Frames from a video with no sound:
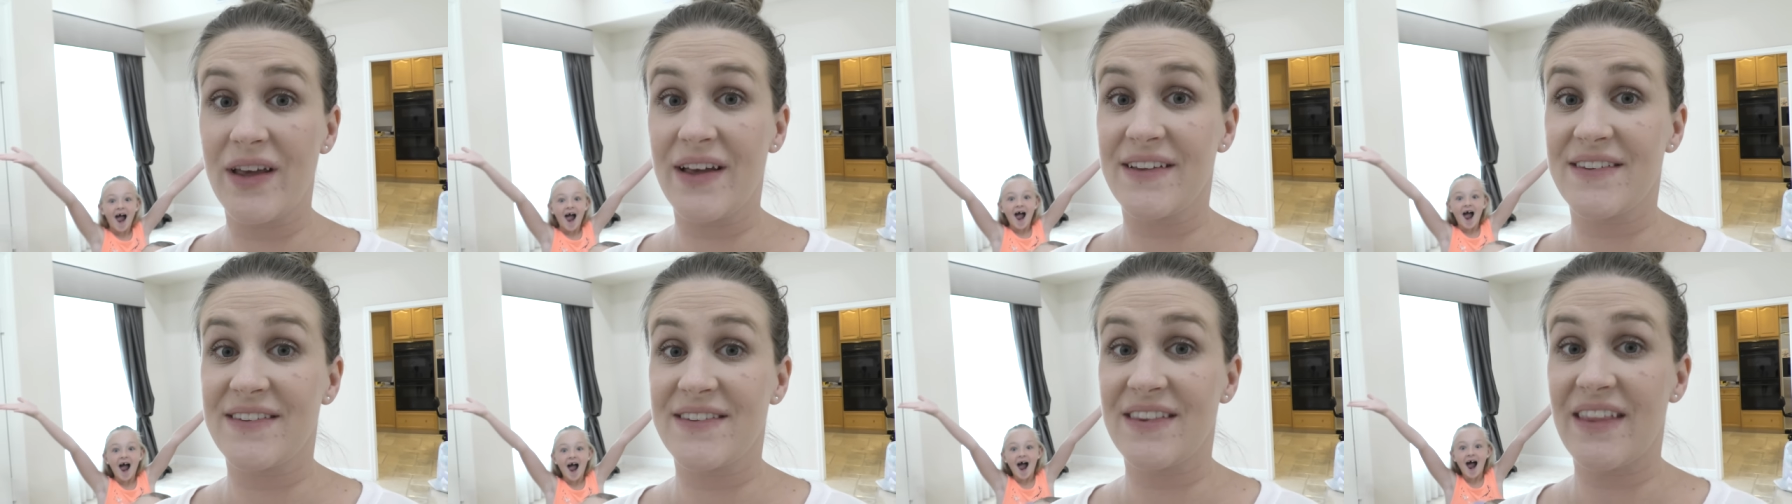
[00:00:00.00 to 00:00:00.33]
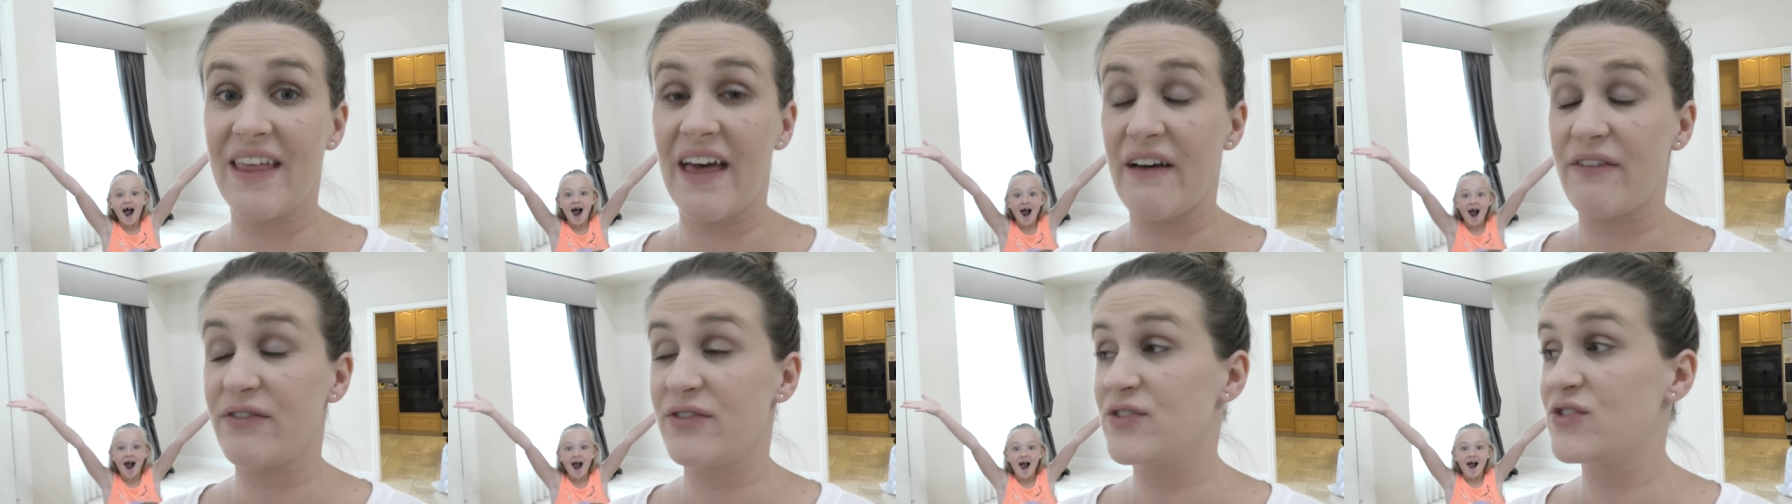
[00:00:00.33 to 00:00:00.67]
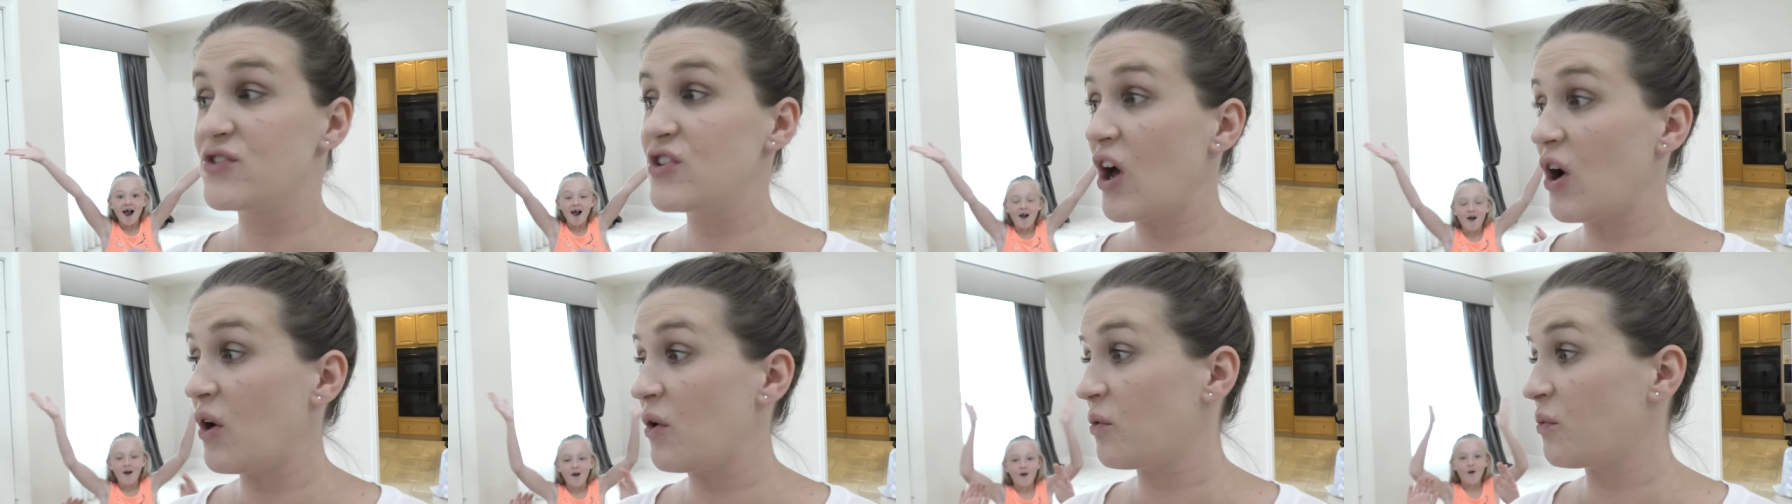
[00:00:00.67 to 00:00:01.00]
weeks left,
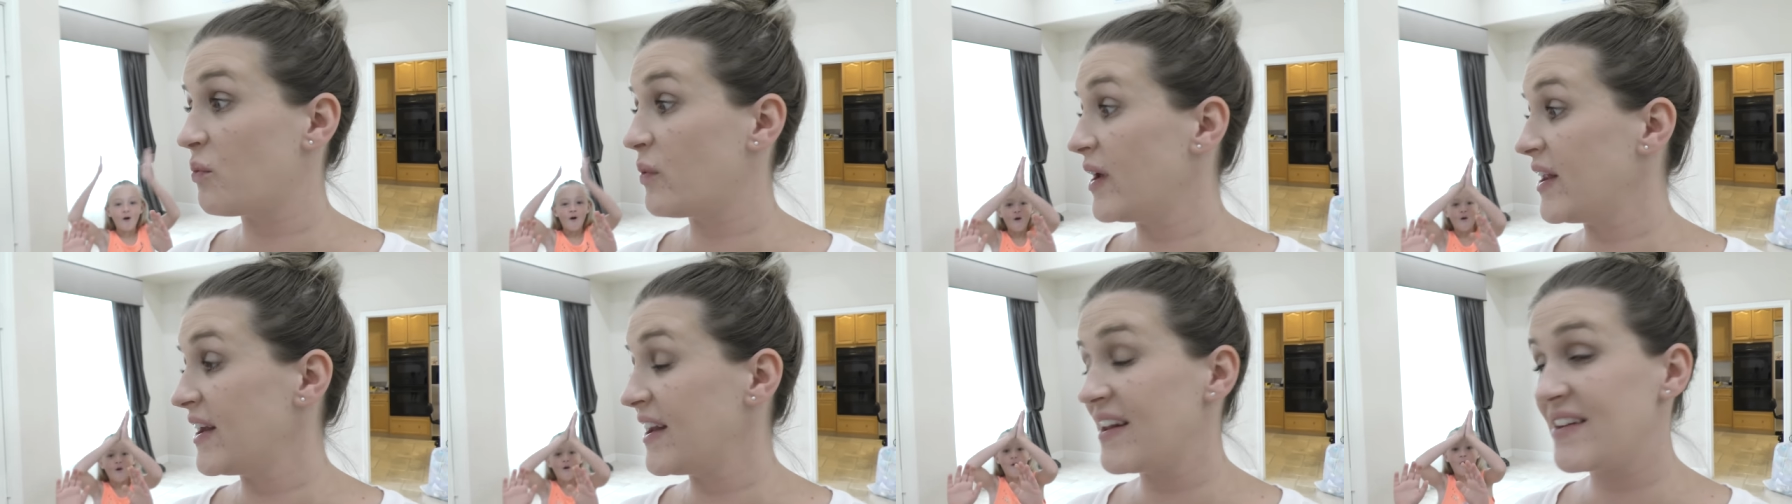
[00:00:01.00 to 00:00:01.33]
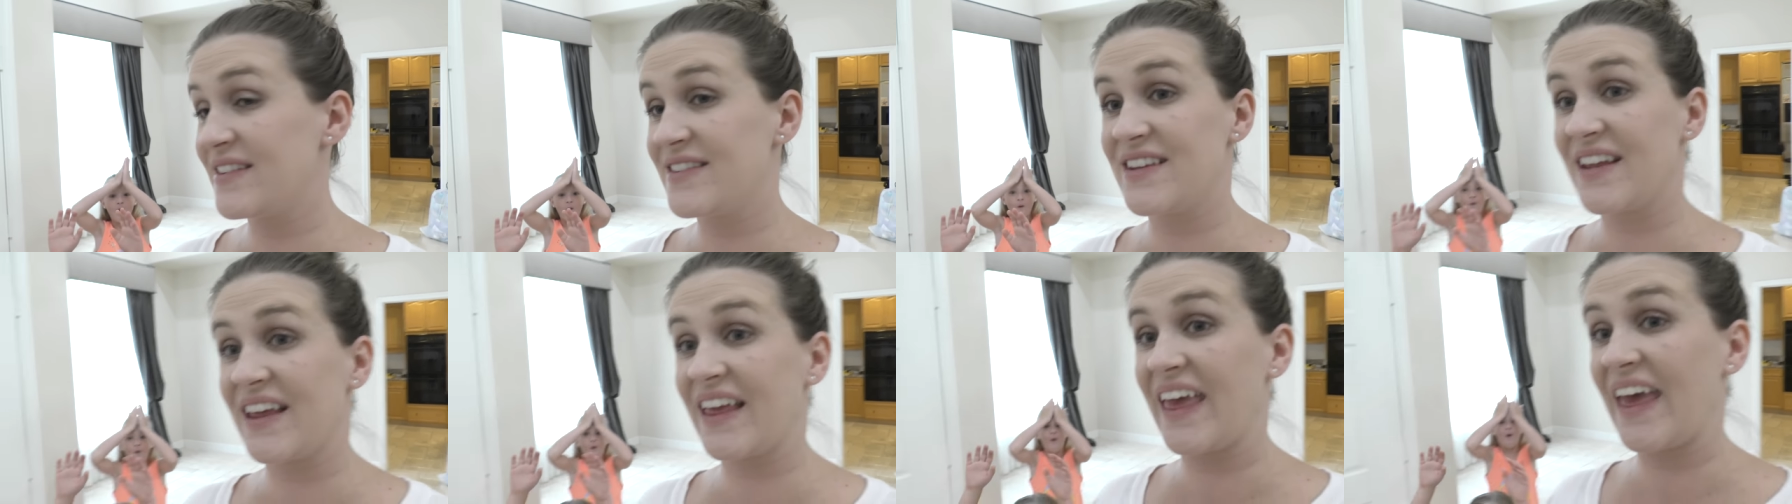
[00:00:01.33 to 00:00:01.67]
so we need to